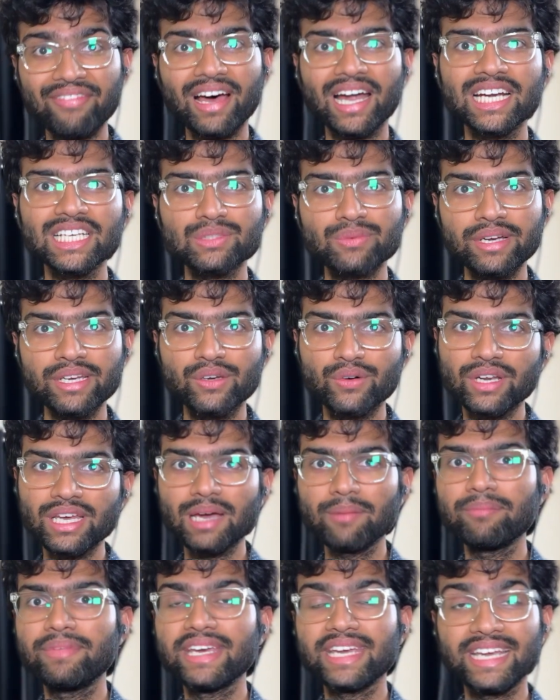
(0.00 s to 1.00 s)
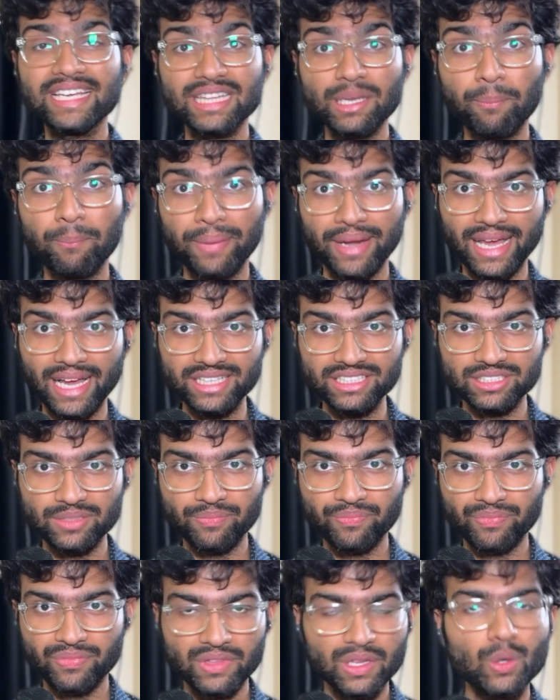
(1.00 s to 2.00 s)
that is why today I'm taking the pledge,
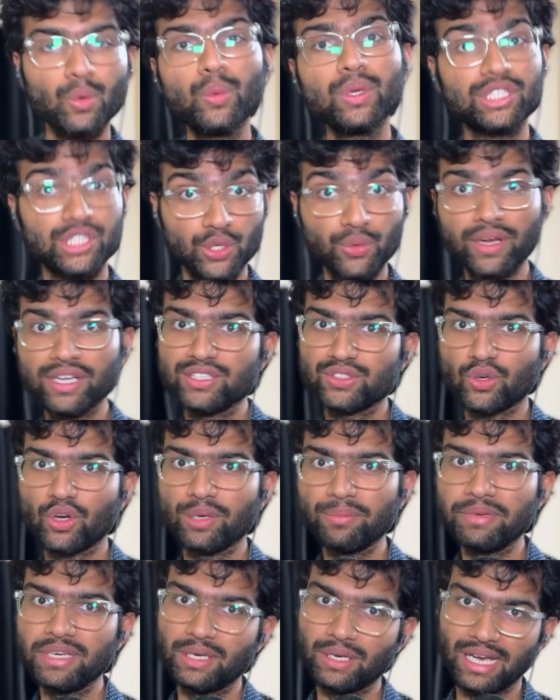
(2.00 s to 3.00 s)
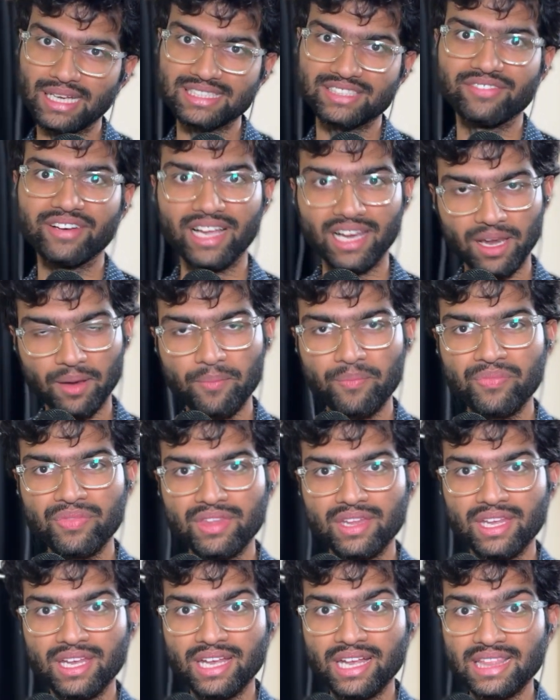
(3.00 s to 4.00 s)
which you can join me in as well,
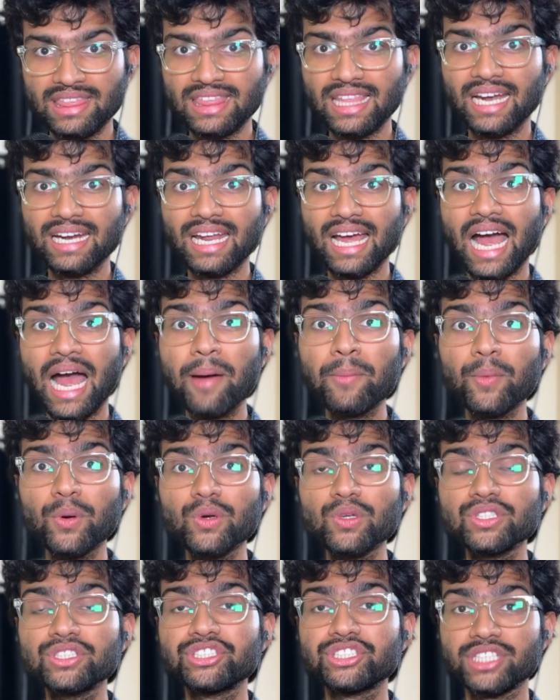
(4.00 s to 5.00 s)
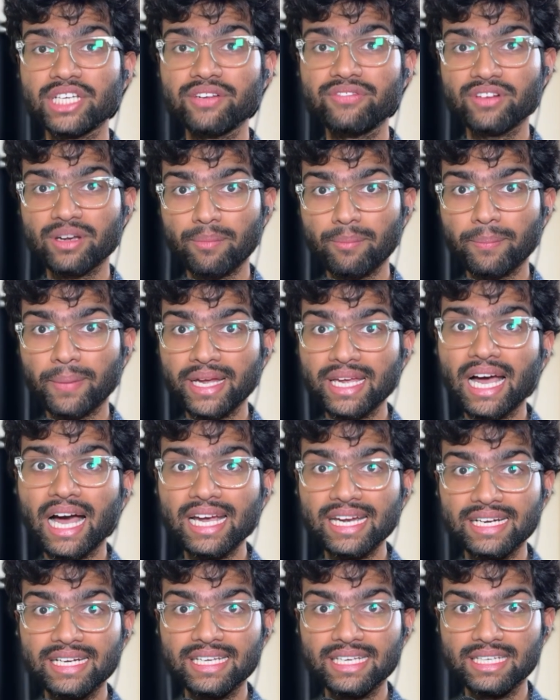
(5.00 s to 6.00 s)
that I'm going to shift my
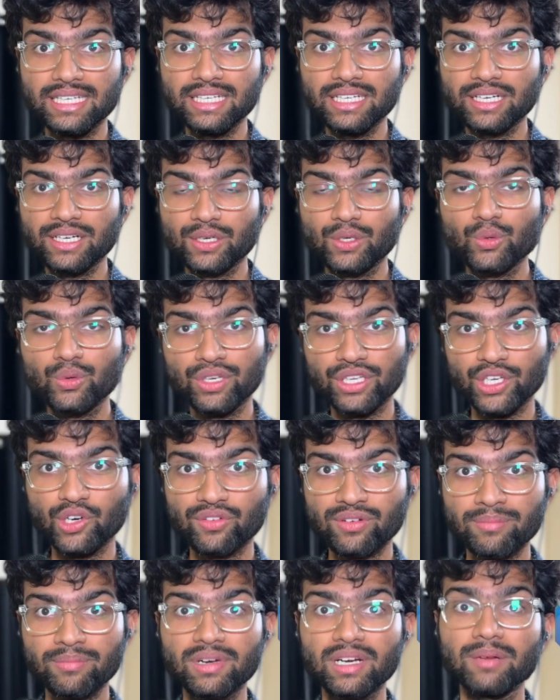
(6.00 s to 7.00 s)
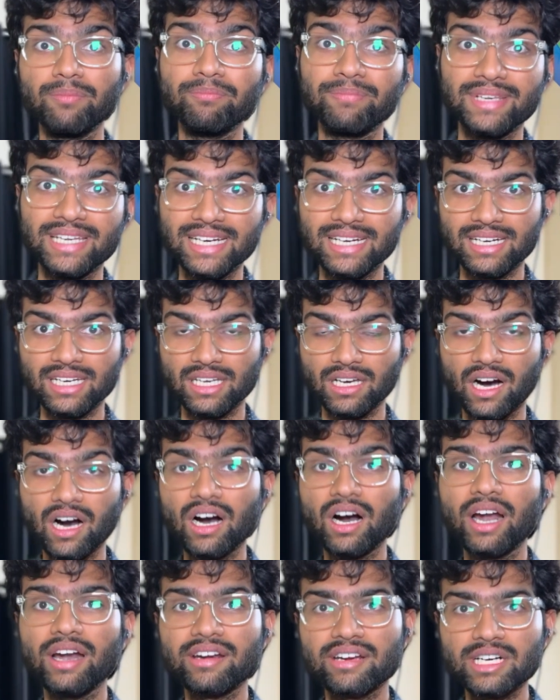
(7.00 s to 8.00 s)
IDE to NeoVim completely,
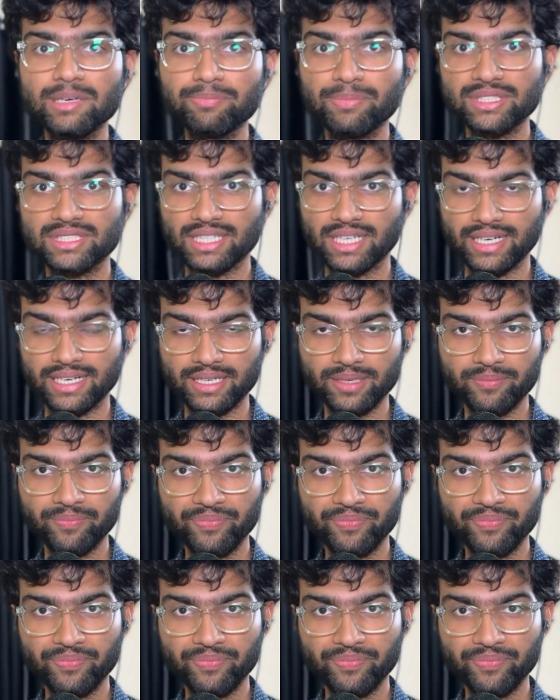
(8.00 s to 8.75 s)
100%.